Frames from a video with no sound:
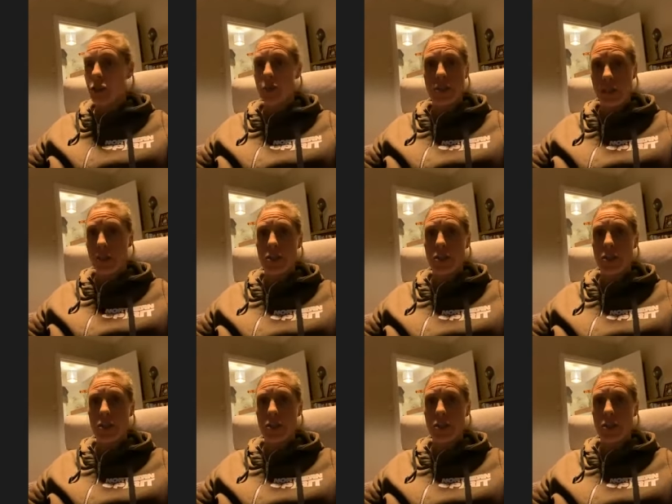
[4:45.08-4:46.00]
hard
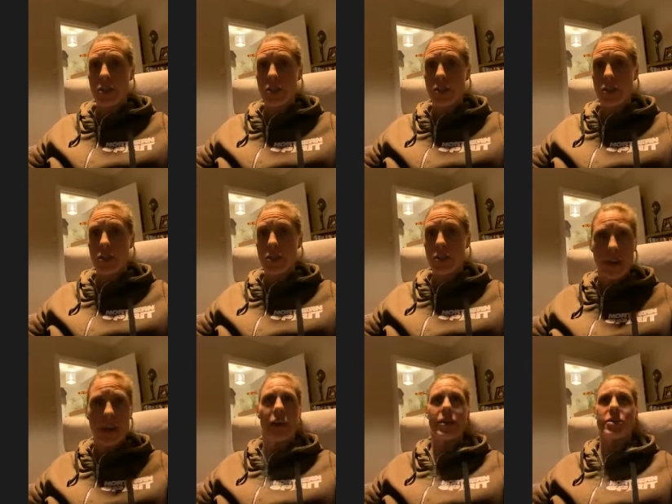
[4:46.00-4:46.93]
year to get my
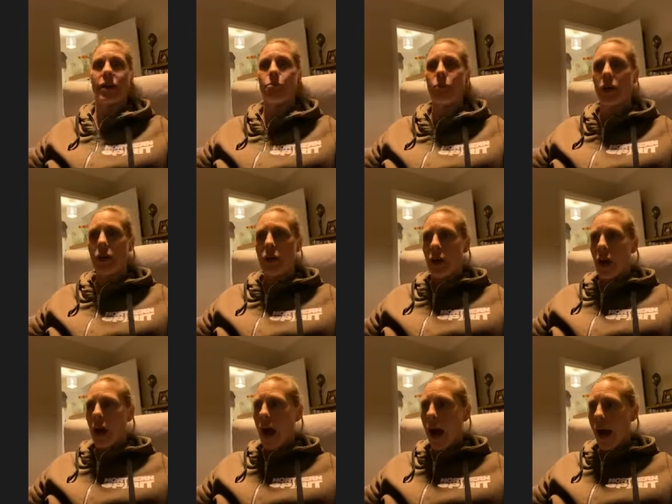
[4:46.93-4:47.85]
grades up.
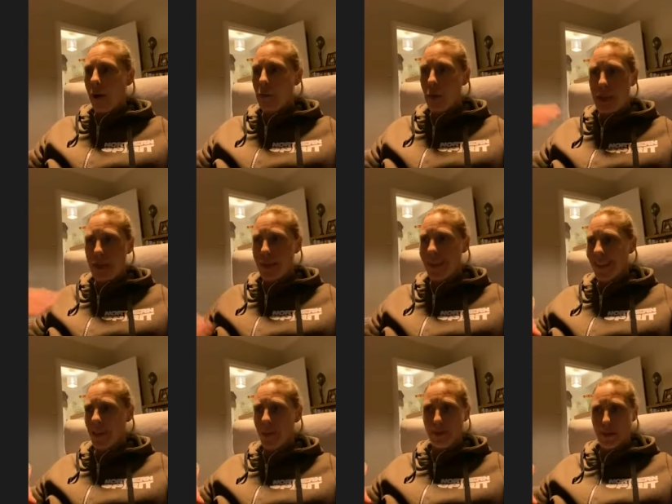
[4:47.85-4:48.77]
I wasn't a
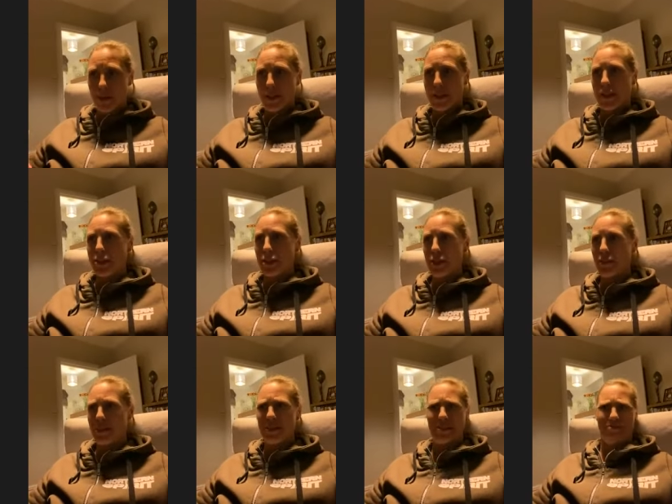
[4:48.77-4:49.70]
university
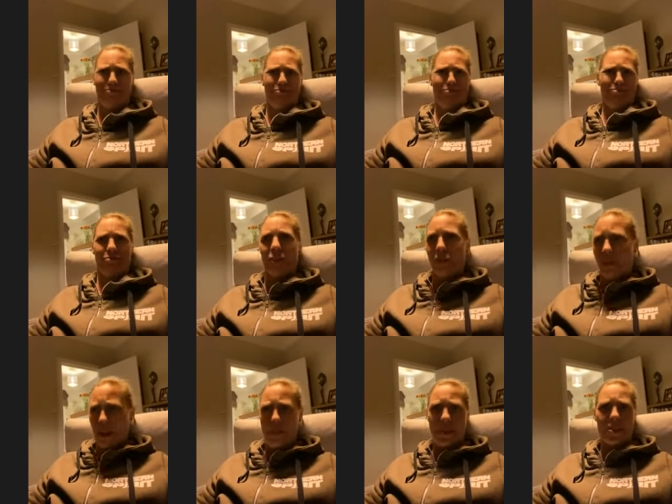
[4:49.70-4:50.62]
student.
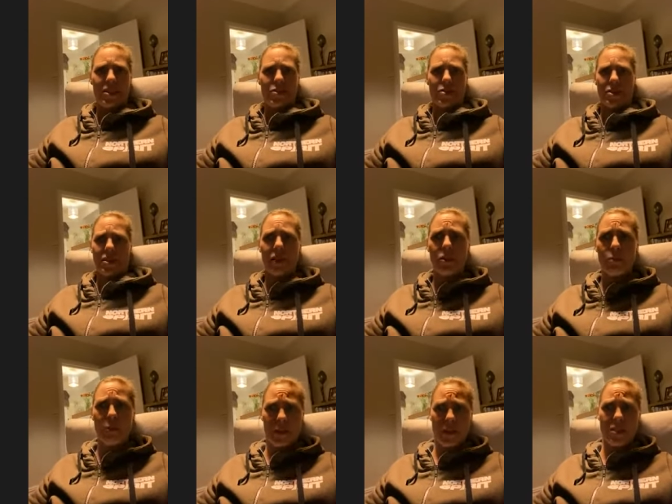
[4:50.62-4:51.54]
I mean, seriously, I could
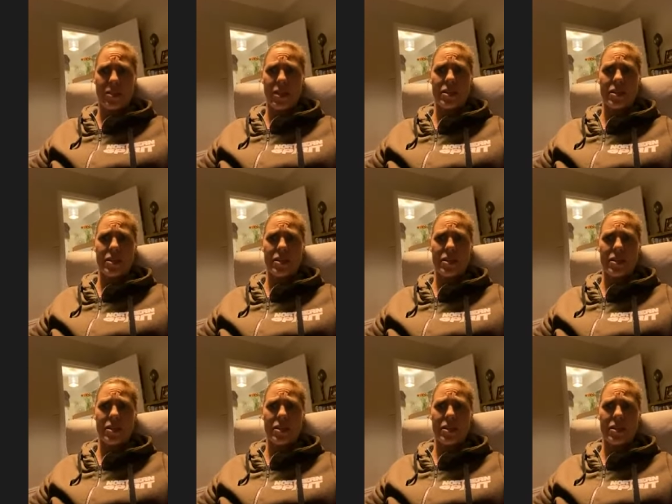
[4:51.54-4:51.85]
barely sit